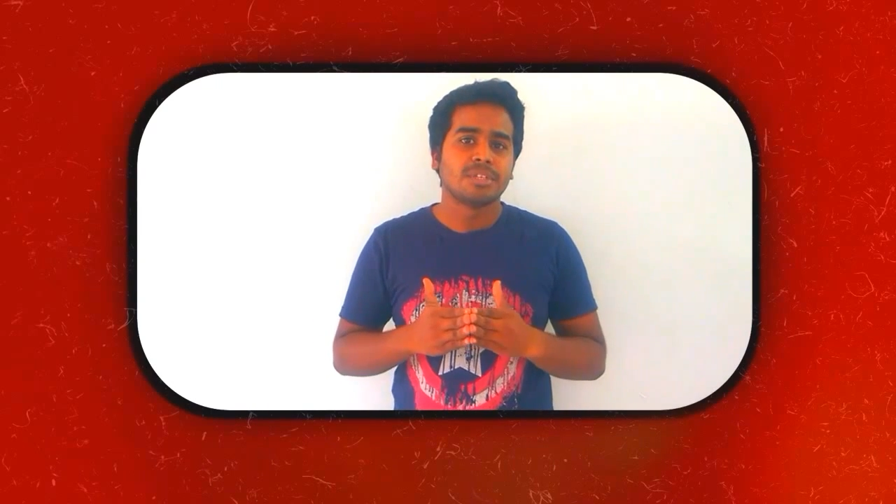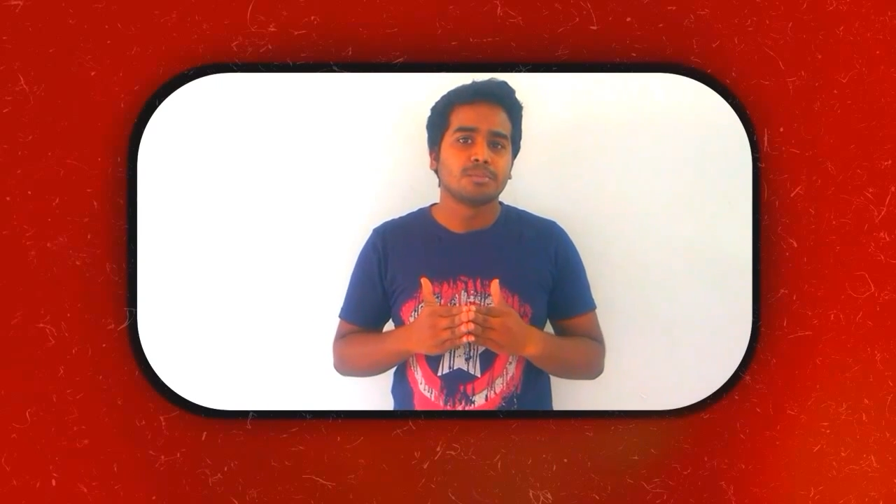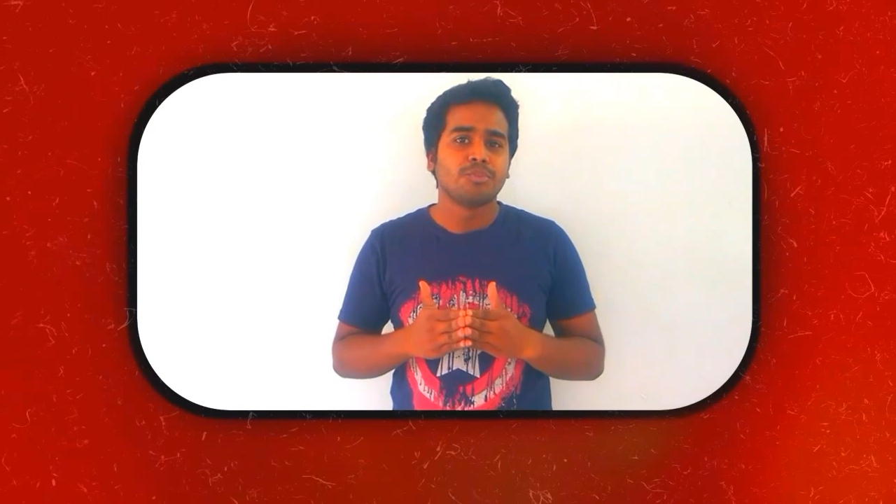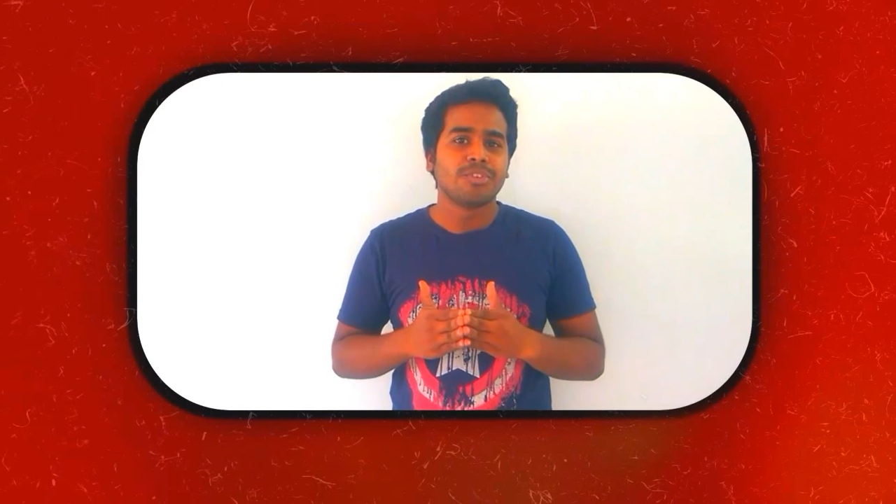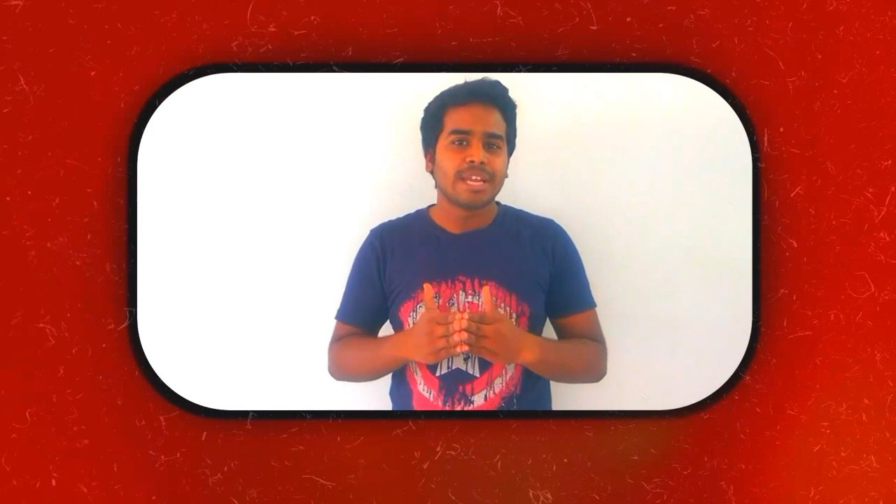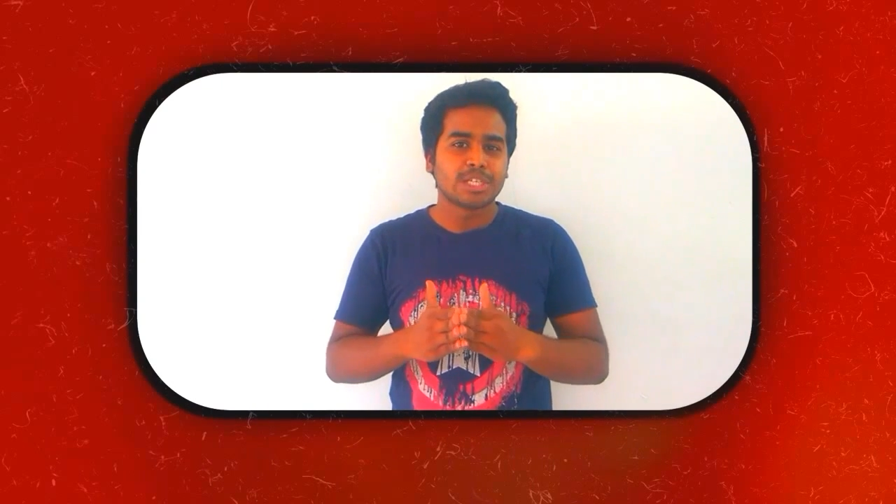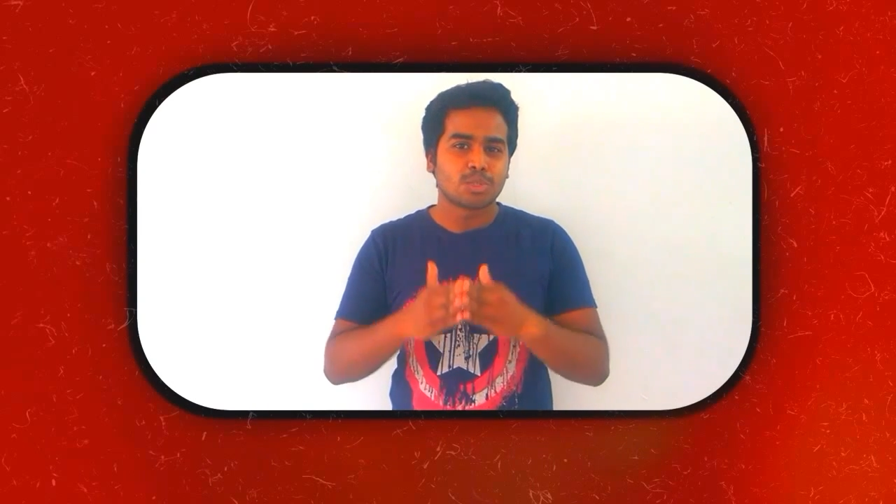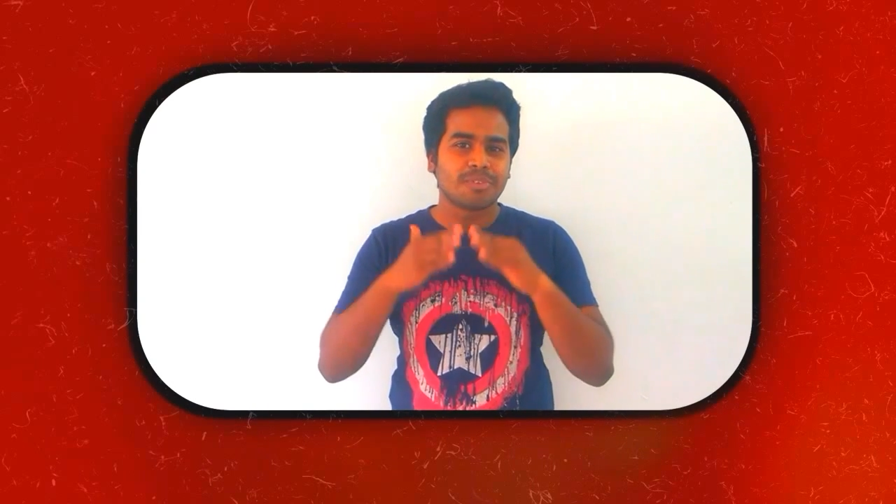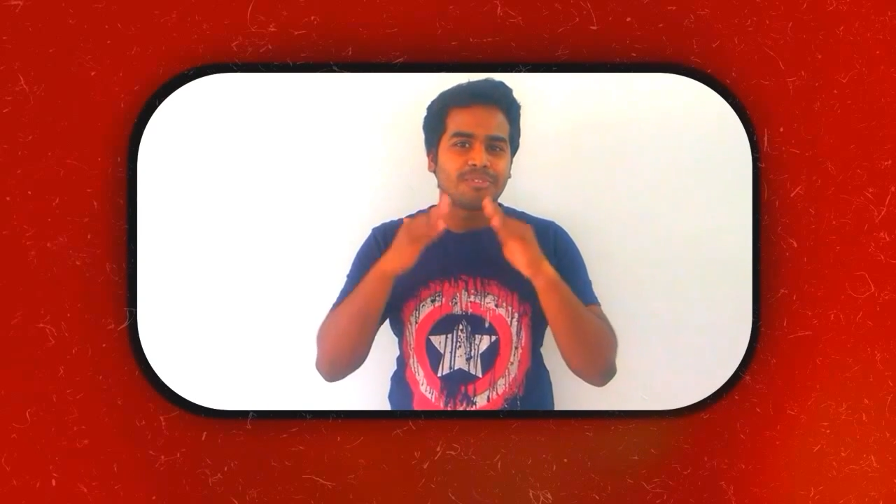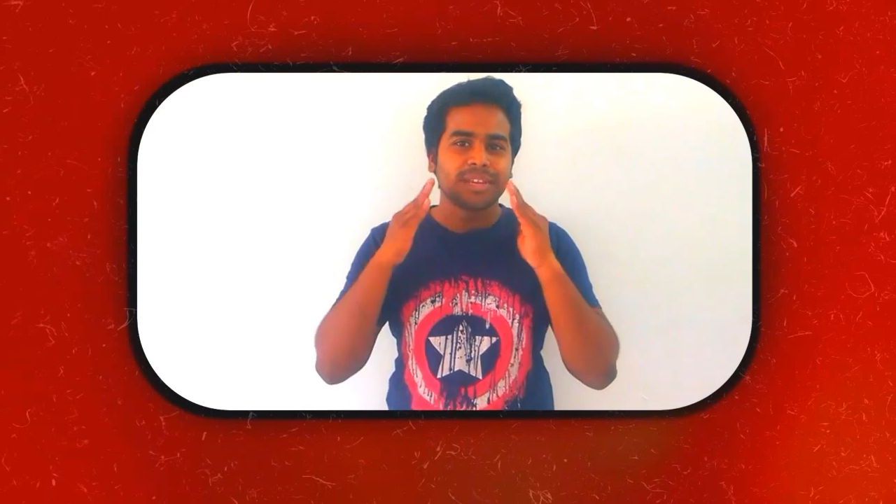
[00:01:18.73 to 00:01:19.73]
this movie gets
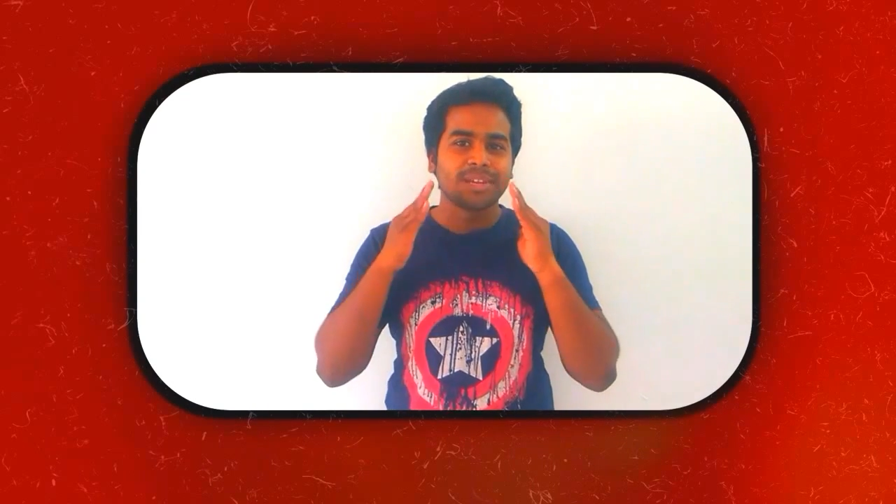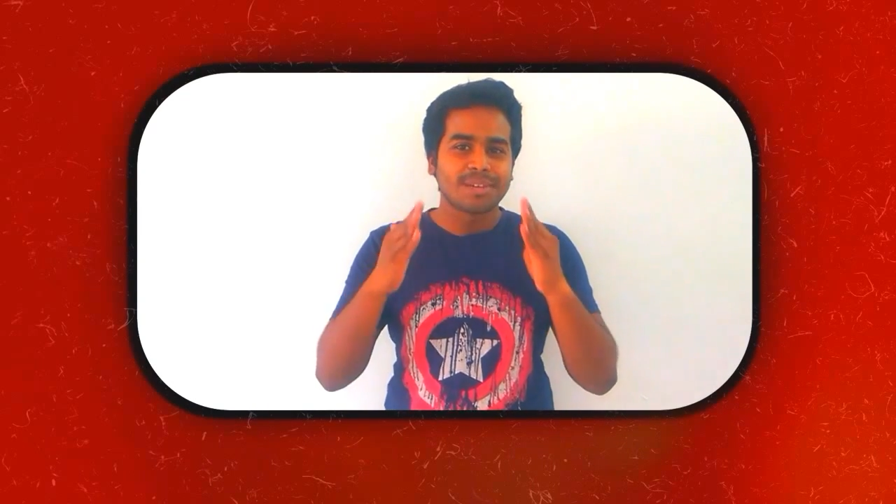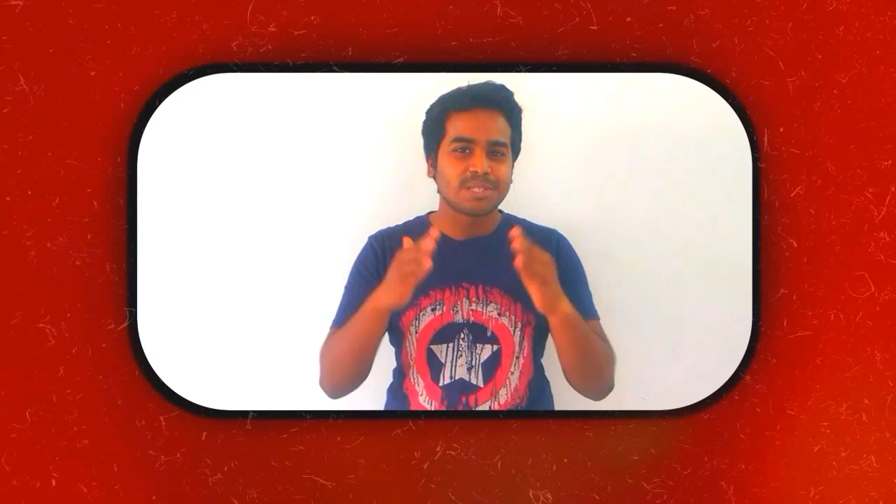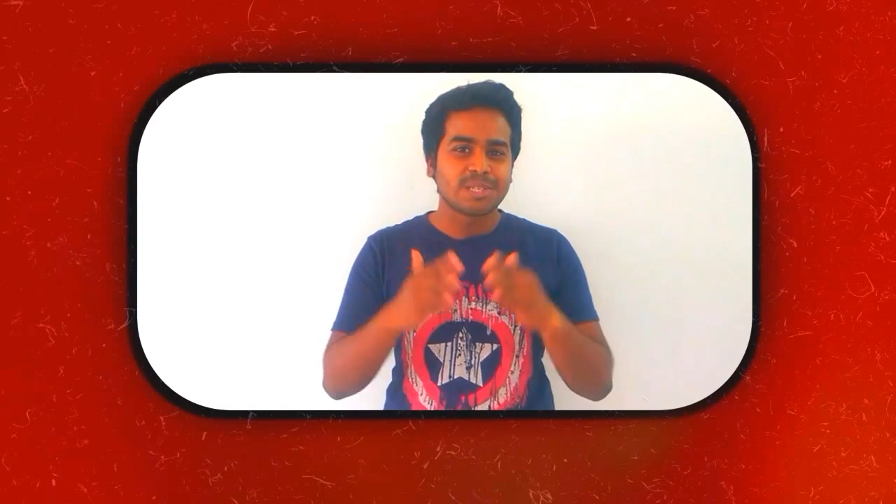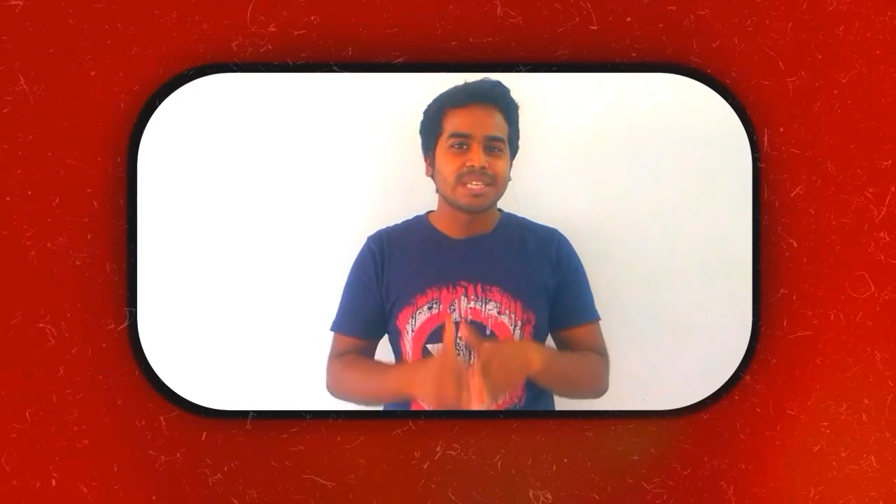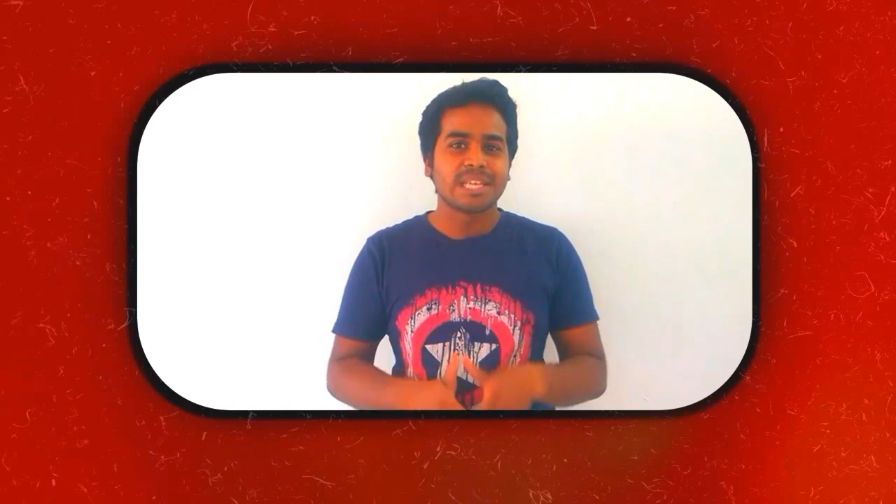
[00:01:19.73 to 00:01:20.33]
to be very interesting,